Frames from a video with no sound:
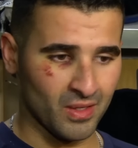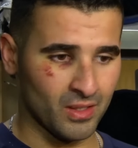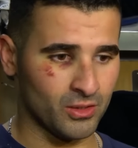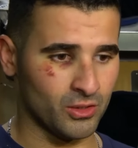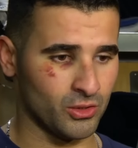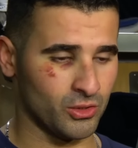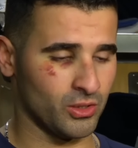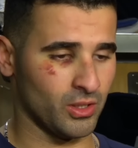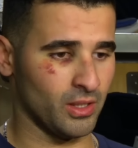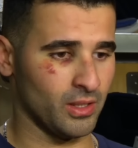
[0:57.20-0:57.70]

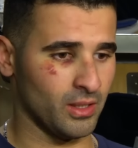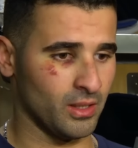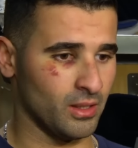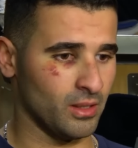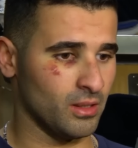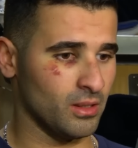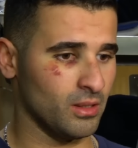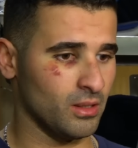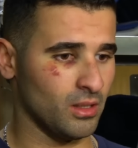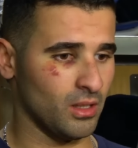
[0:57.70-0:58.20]
just tried to,
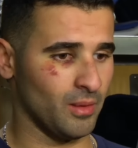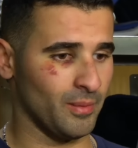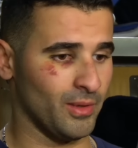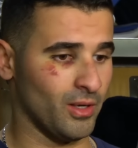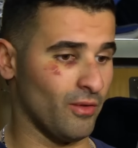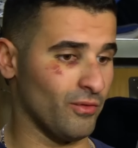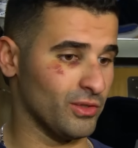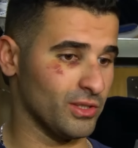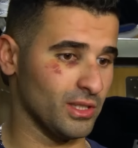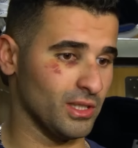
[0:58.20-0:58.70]
I mean,
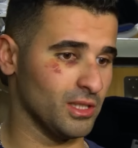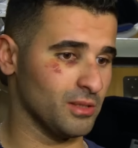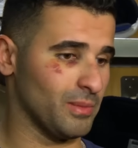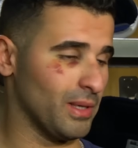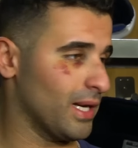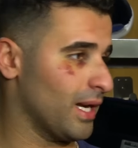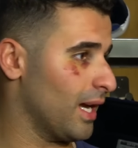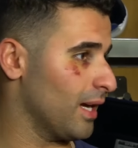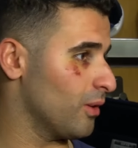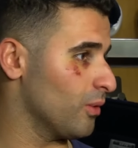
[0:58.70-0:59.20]
obviously he's
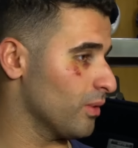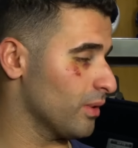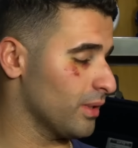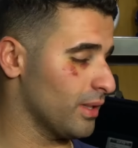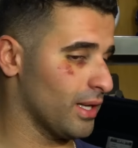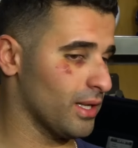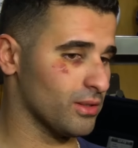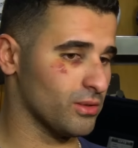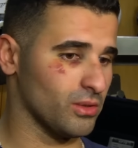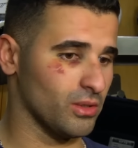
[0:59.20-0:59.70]
my guy going to the
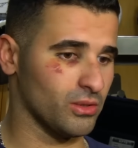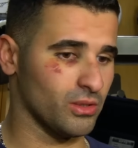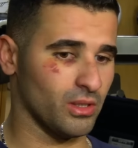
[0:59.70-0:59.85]
net, so I